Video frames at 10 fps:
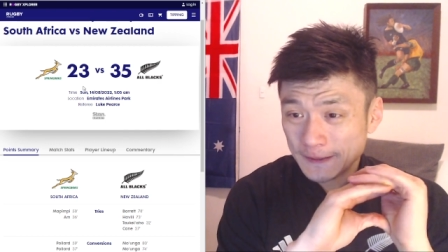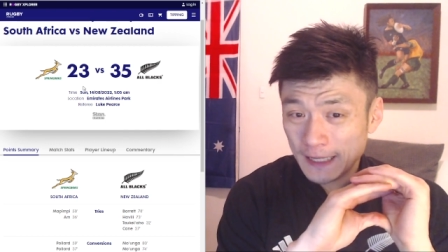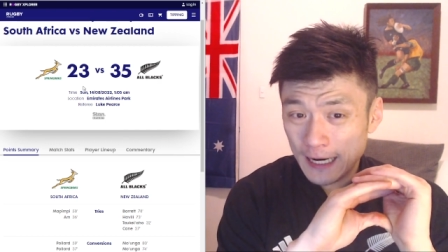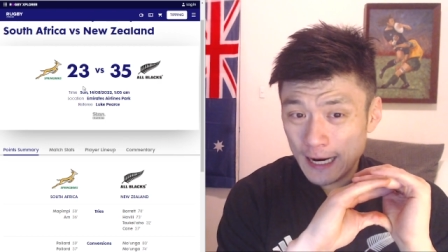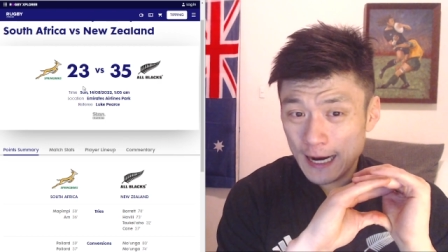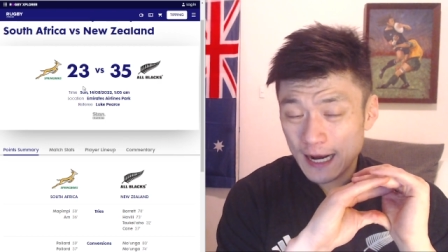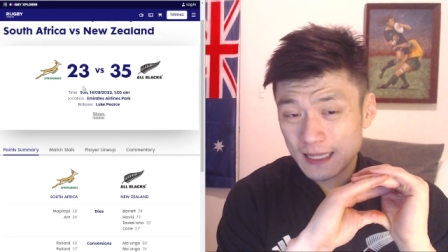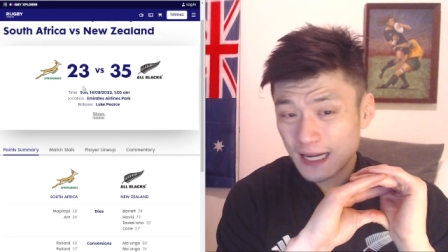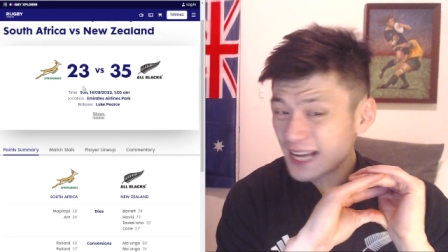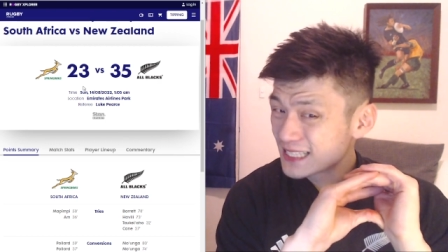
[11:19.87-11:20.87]
in the
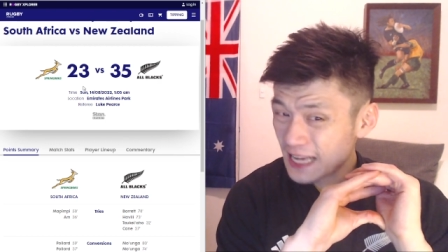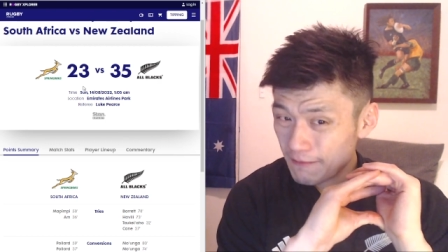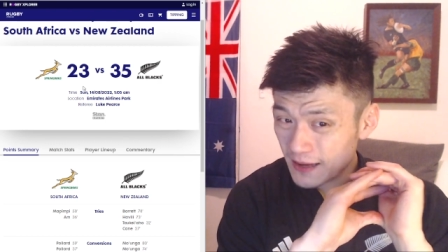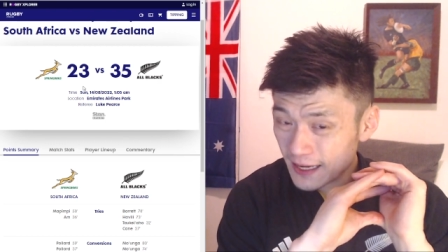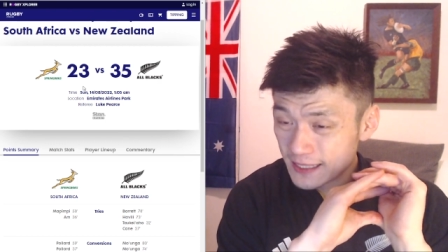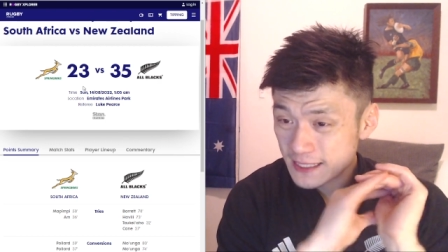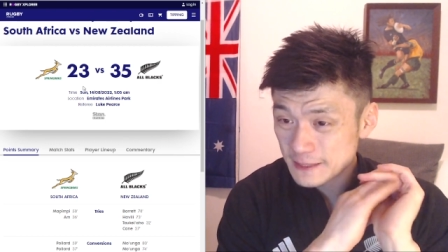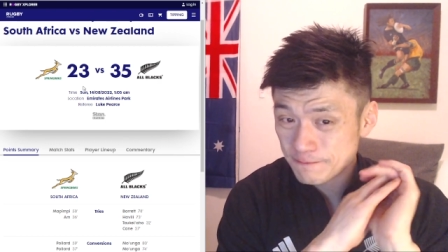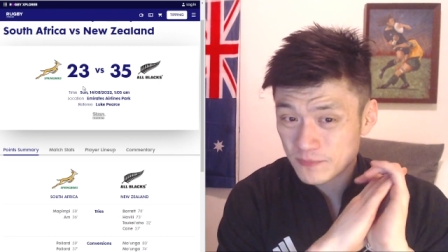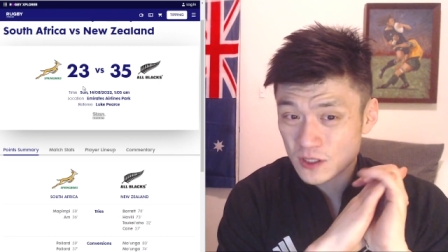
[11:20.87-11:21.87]
last 10 minutes
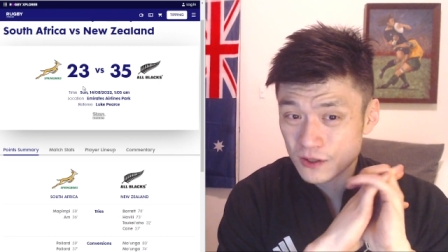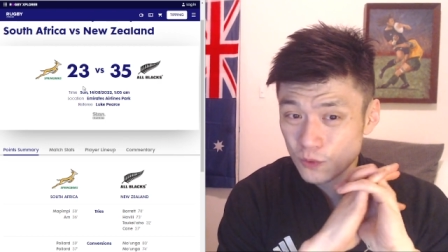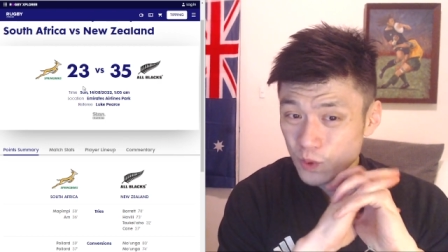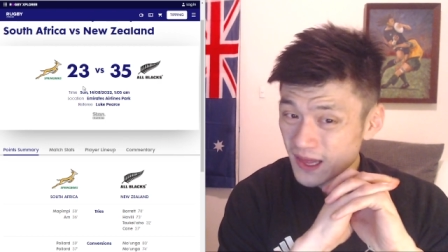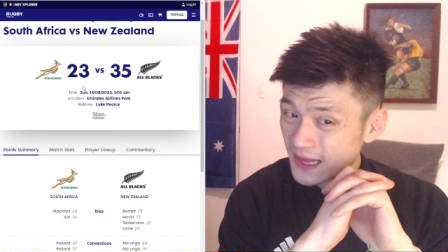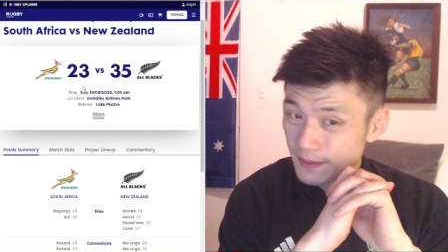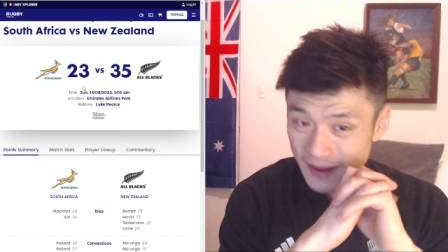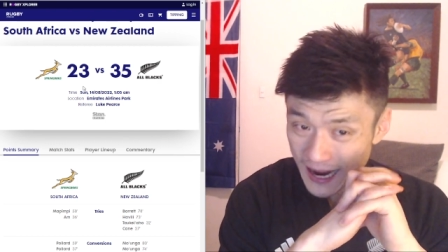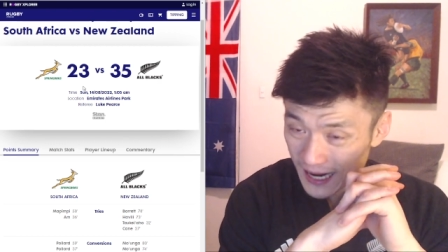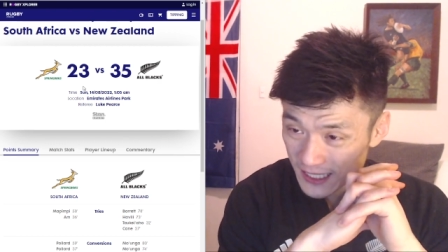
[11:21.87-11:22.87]
to win the
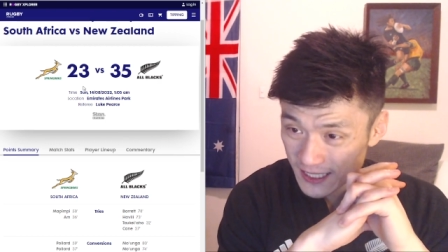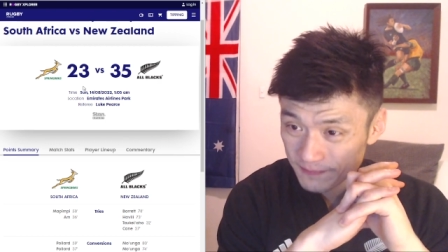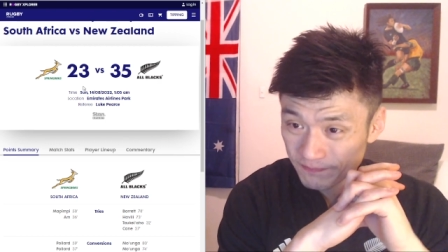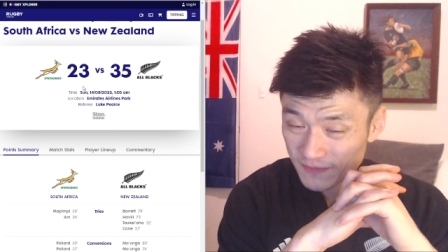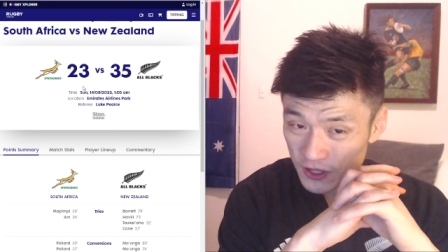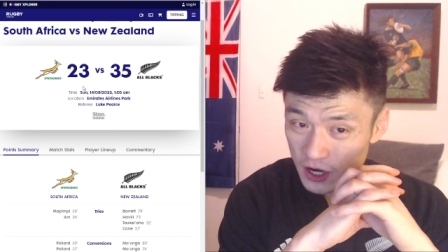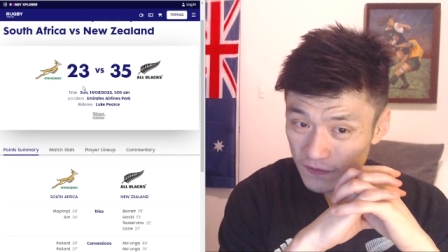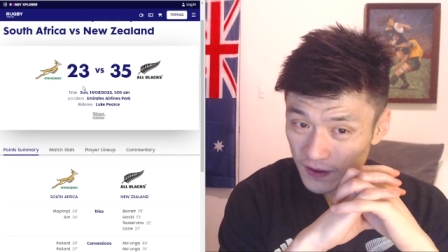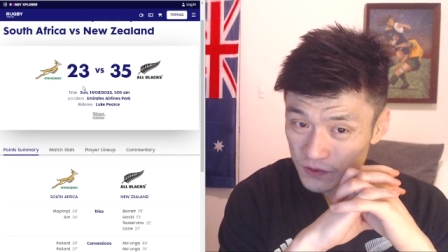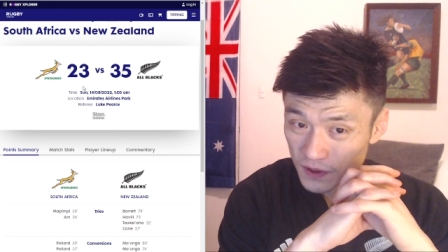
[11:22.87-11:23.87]
match,
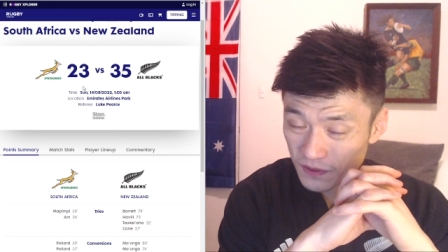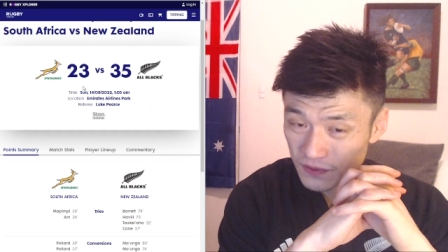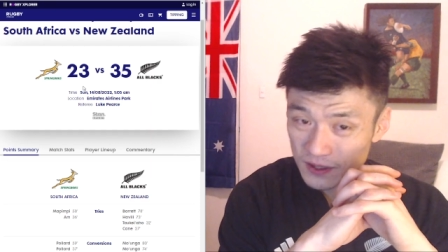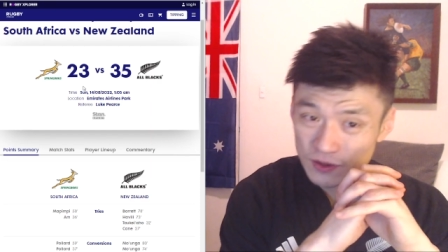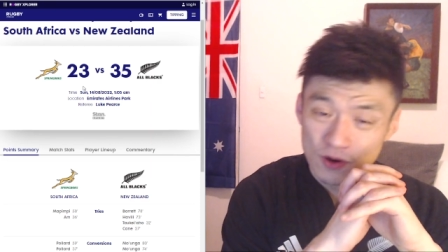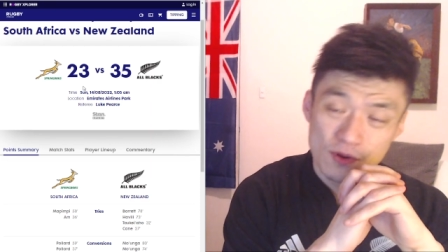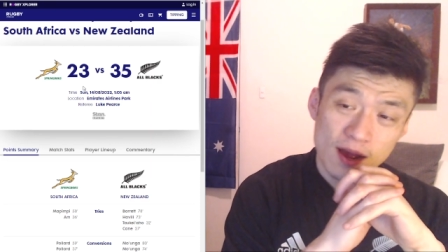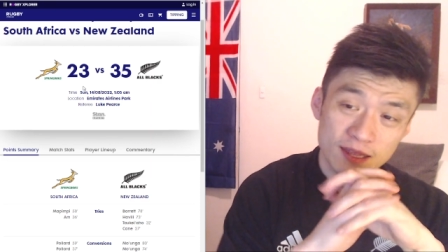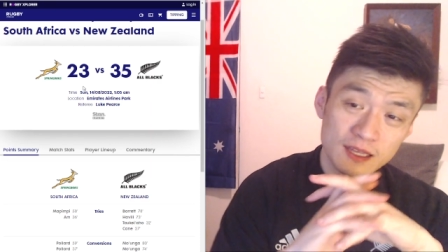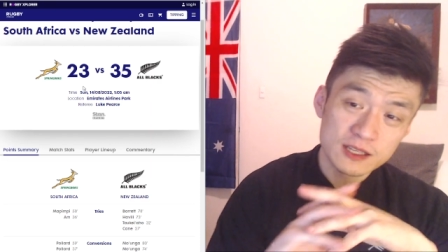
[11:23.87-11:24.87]
35-23. So I
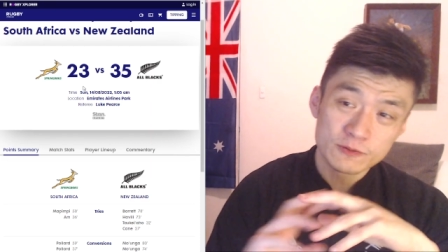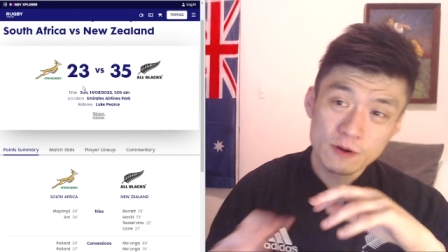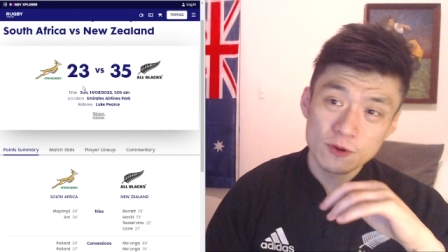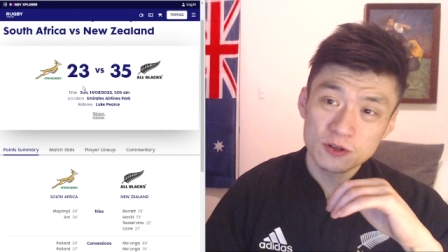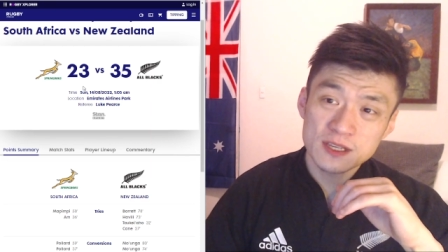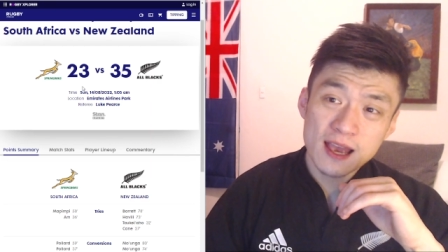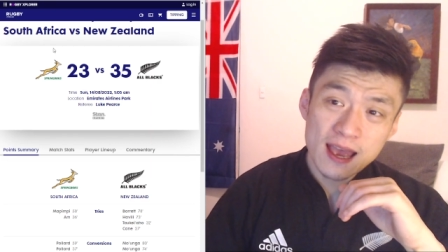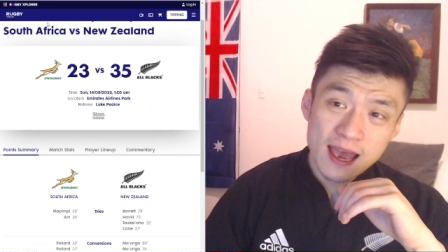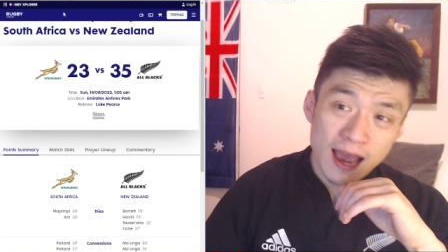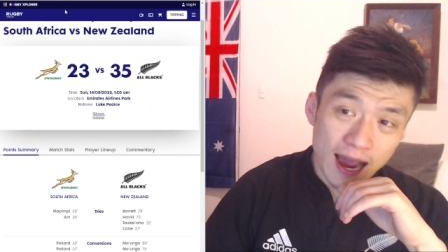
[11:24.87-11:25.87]
think the Springboks
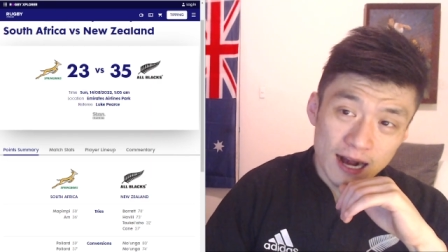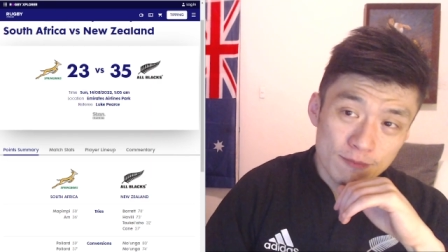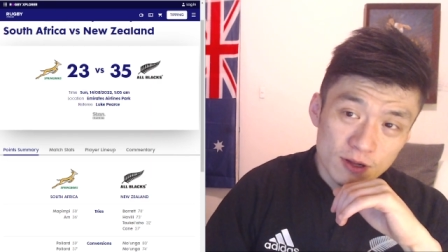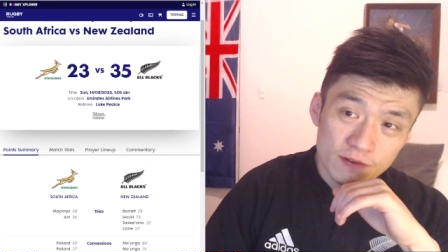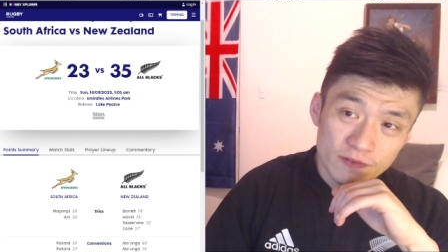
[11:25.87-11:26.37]
had a bit of